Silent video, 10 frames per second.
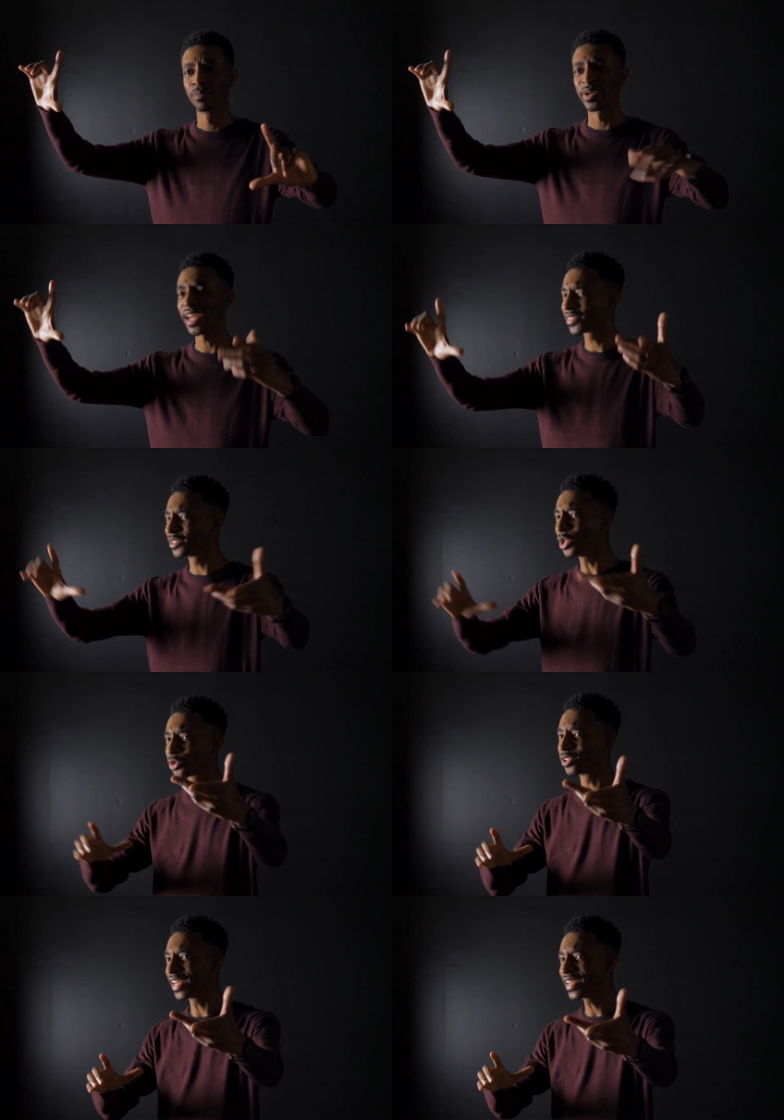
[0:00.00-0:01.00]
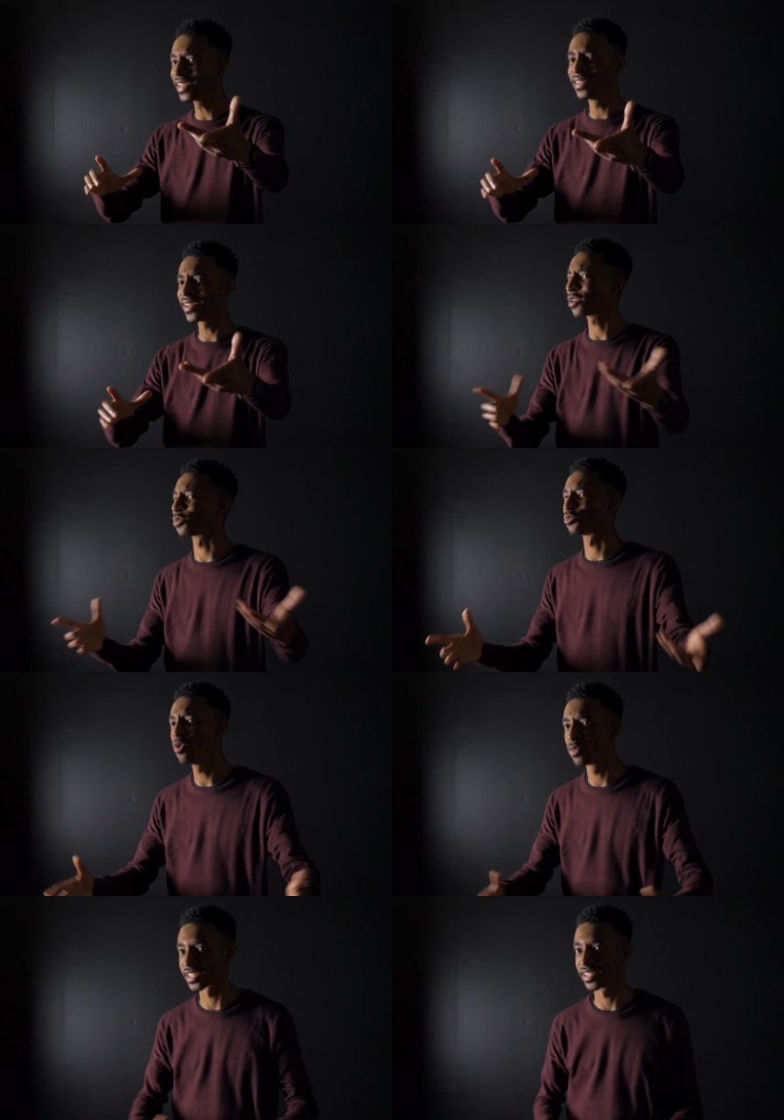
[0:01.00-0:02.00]
But at the local inn, not a
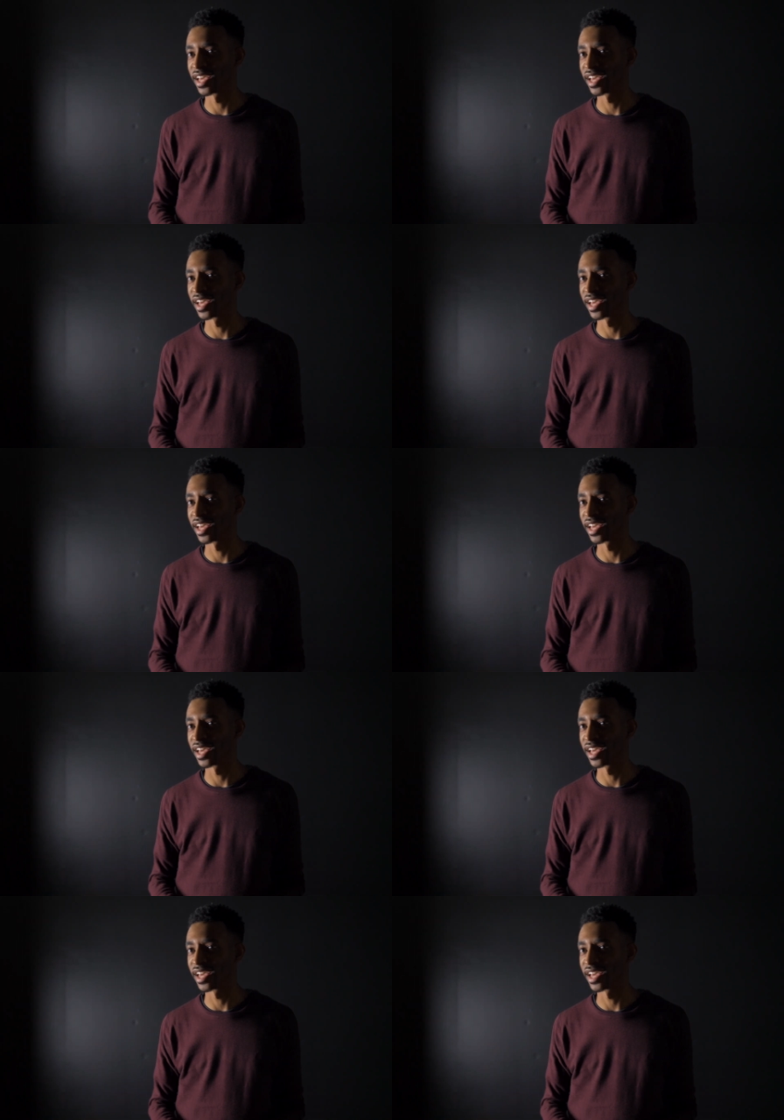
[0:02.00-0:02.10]
room was